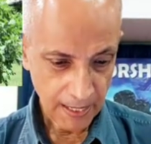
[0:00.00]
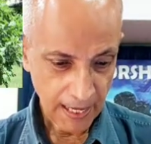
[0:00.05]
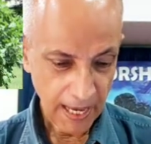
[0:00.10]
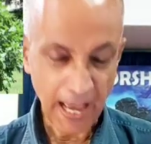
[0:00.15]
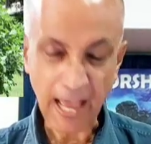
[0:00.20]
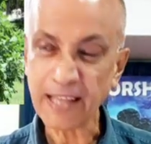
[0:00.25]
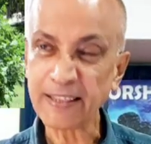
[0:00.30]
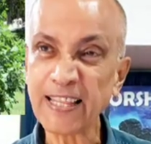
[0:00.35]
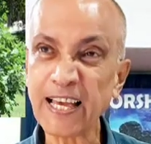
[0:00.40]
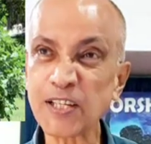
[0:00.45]

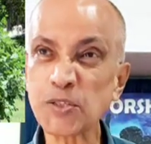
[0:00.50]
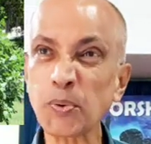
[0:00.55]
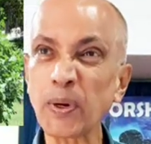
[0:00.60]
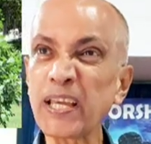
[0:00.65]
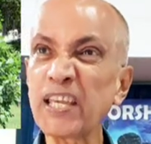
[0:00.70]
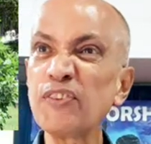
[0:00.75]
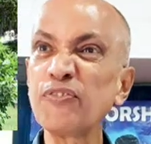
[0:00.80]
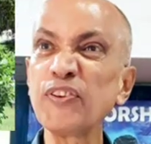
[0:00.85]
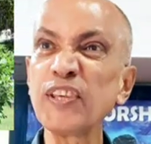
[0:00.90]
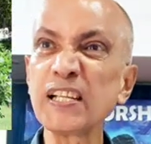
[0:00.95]
And that's why
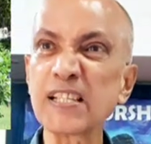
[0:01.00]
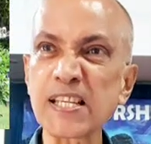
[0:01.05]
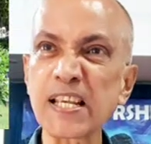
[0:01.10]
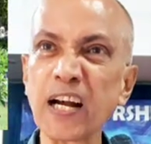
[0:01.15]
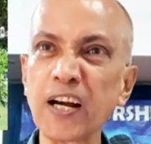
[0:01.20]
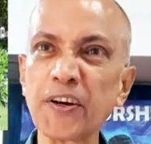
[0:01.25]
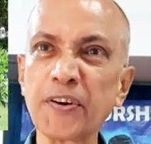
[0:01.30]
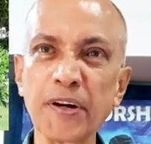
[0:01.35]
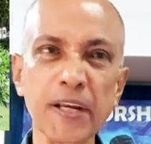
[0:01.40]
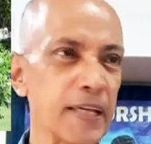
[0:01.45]
he feels
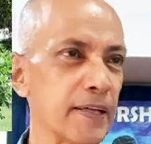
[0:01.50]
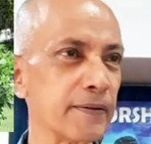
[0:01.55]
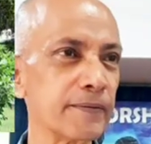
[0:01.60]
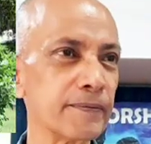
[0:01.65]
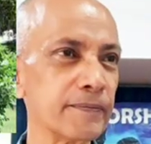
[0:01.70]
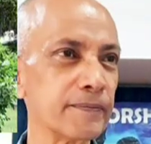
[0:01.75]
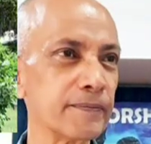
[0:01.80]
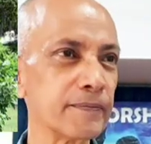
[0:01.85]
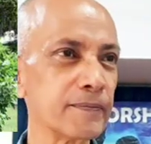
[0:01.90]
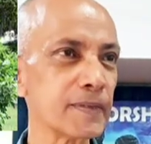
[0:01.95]
hungry,
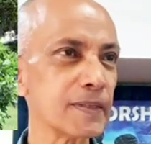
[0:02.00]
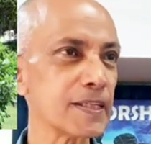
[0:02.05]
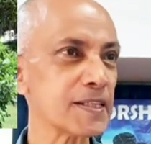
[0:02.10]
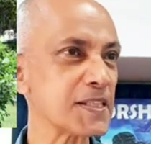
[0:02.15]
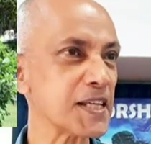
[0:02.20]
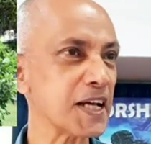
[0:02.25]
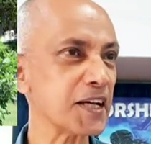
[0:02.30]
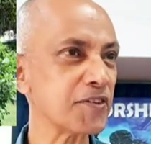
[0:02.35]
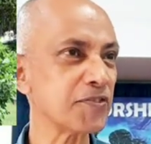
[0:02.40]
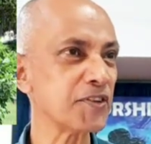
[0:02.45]
the
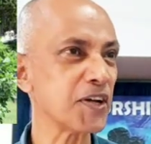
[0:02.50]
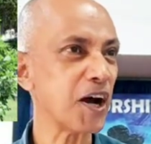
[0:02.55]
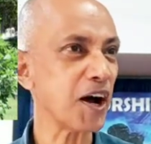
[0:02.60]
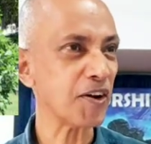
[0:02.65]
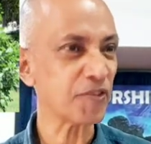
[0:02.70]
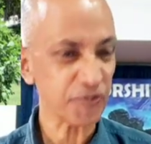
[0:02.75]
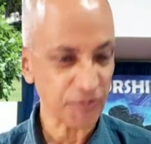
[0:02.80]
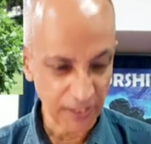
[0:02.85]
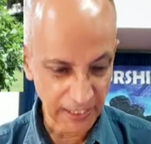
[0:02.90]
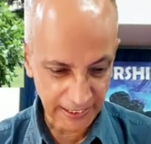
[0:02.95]
Son of
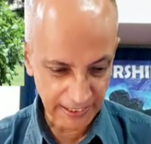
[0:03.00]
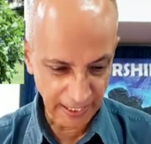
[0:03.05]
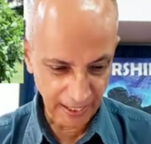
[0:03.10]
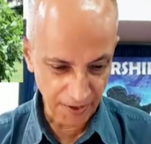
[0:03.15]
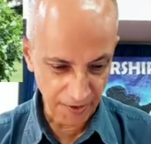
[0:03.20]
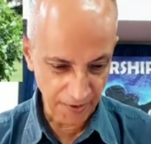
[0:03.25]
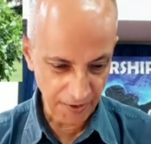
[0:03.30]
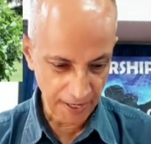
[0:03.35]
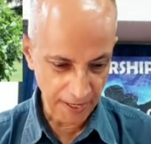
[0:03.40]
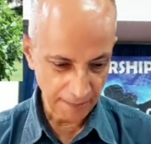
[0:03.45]
God feeling
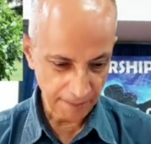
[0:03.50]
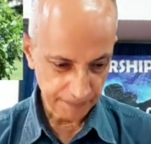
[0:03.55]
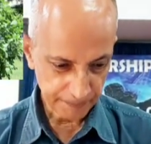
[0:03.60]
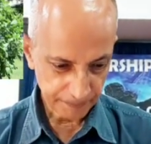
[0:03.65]
hungry.